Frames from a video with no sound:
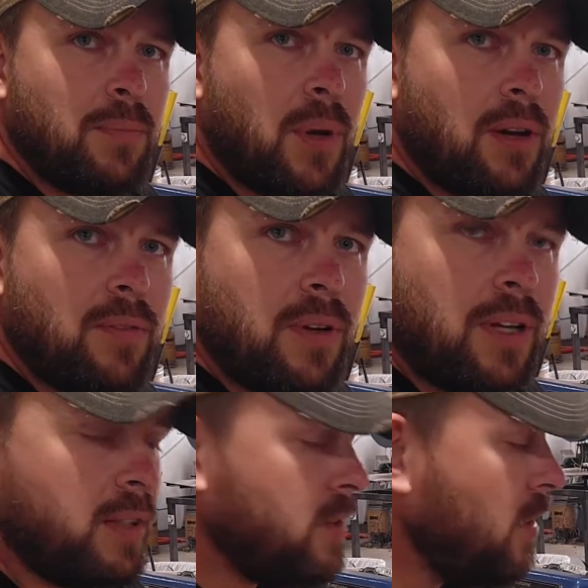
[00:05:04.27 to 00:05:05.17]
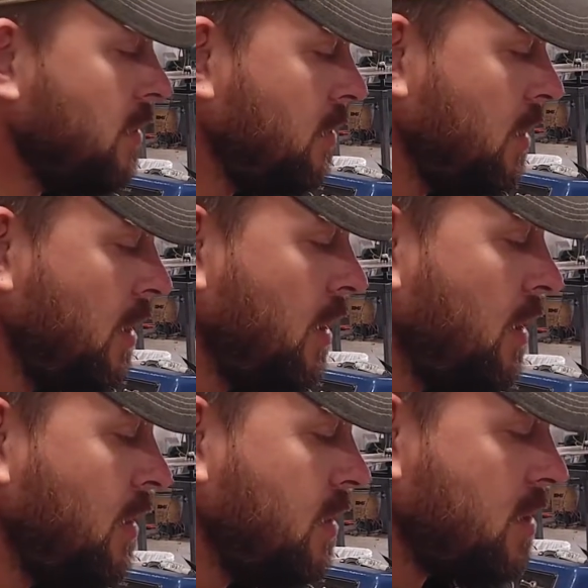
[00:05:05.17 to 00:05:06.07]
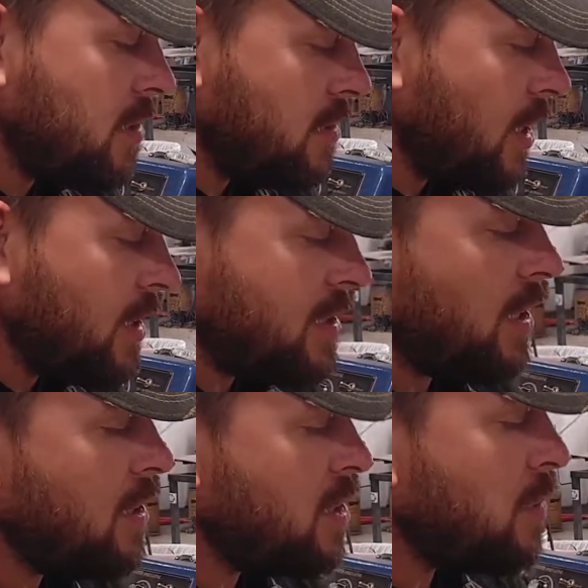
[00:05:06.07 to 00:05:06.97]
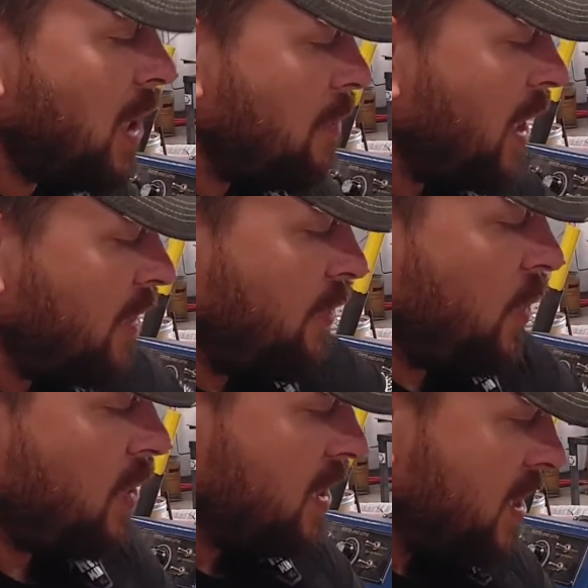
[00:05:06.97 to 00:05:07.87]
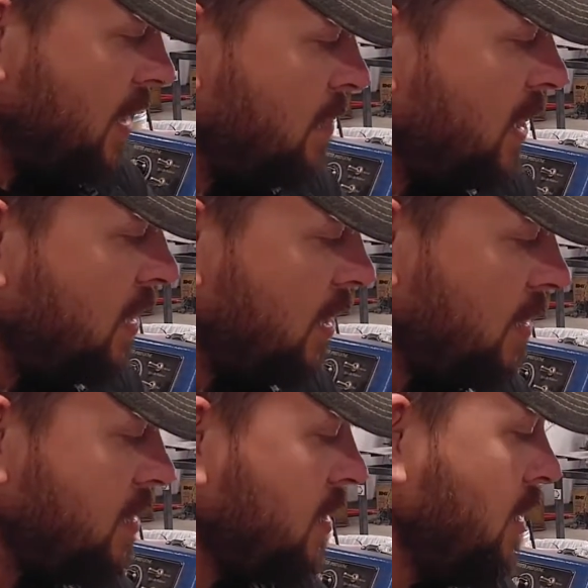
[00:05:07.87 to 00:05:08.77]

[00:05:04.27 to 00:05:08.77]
keep modifying. So this is, like say, this is about my 4th attempt at this,